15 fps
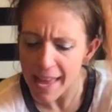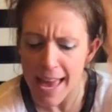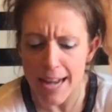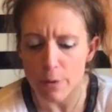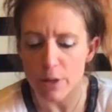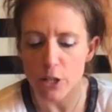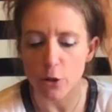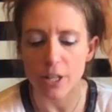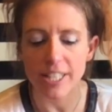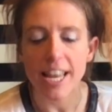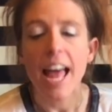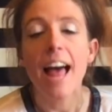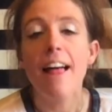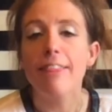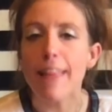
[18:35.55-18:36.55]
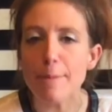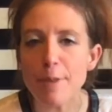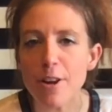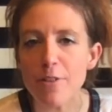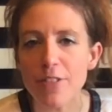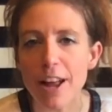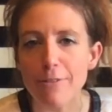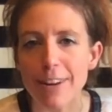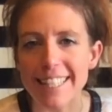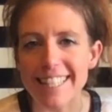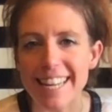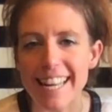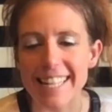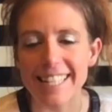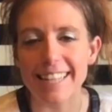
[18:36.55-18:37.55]
anyway, Taurus, let me know if that
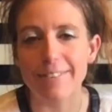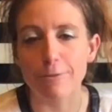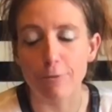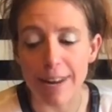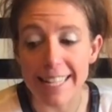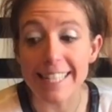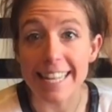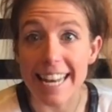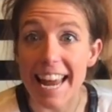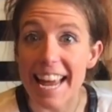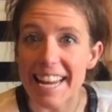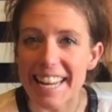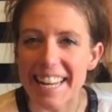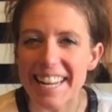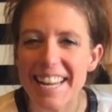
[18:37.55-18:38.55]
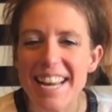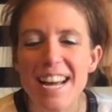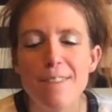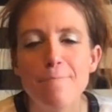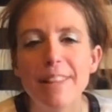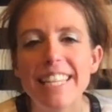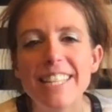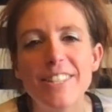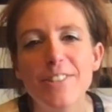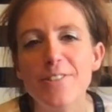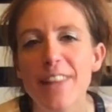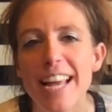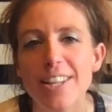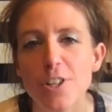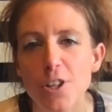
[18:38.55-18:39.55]
resonated. Please
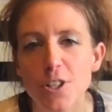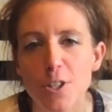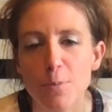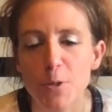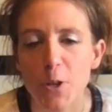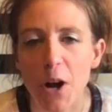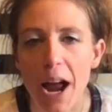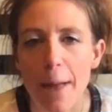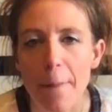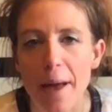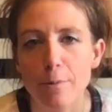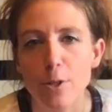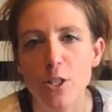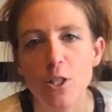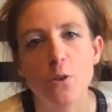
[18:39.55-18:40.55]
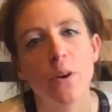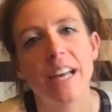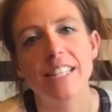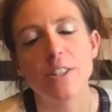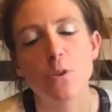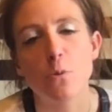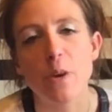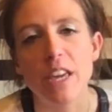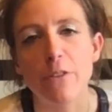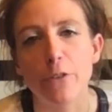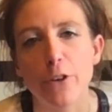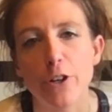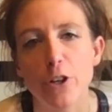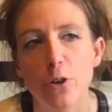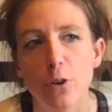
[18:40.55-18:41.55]
do like, share, subscribe. I will see you guys in a week
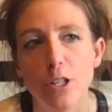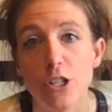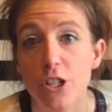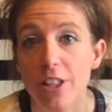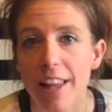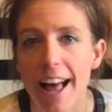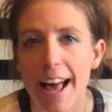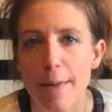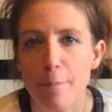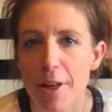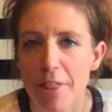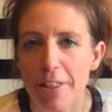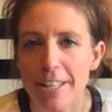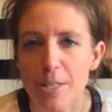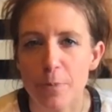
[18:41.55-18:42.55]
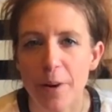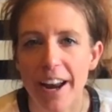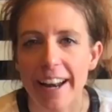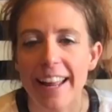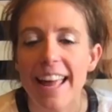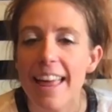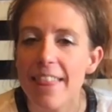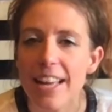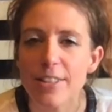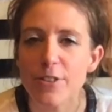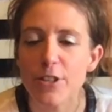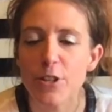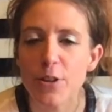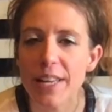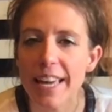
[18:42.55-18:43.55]
for your July monthly spread. Thanks for
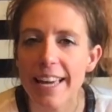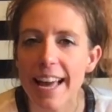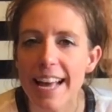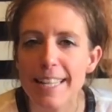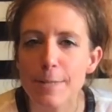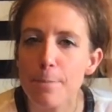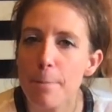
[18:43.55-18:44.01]
tuning in, guys.